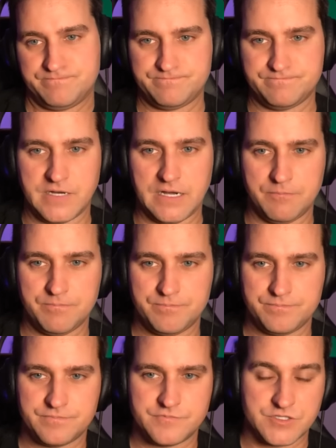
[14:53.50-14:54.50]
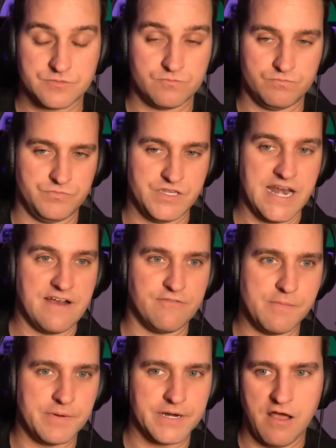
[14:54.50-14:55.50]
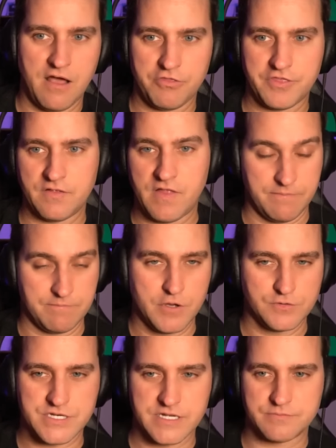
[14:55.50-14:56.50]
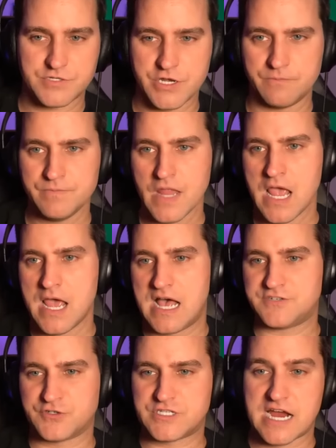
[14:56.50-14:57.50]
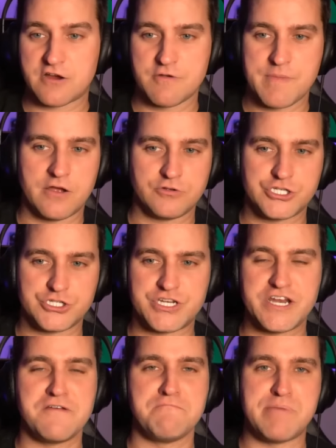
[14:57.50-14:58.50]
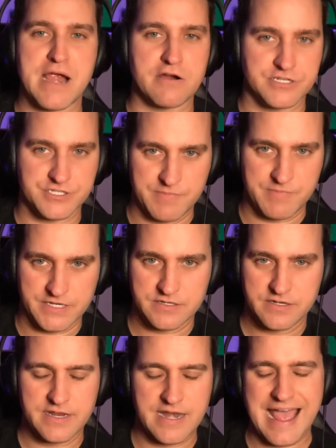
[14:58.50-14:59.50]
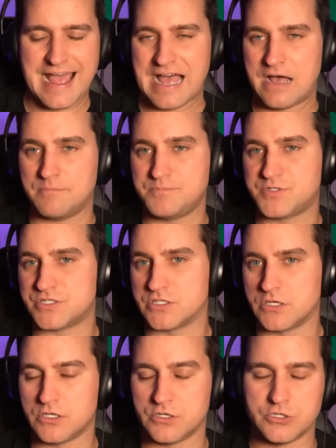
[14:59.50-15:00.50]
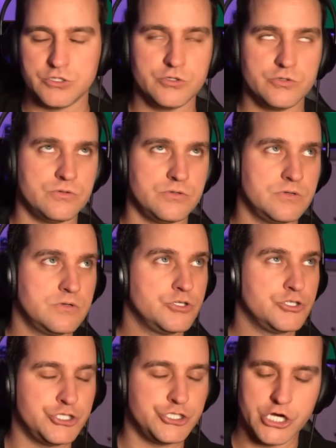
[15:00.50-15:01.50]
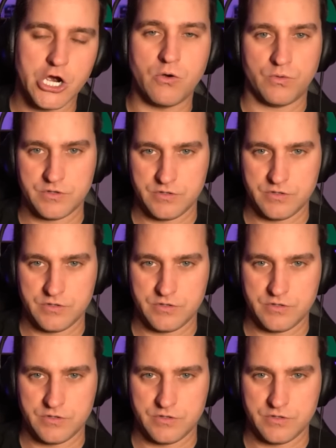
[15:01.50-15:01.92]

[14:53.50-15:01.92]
well, need everybody healthy like most teams do. As for Sacramento, just an embarrassment, an absolute joke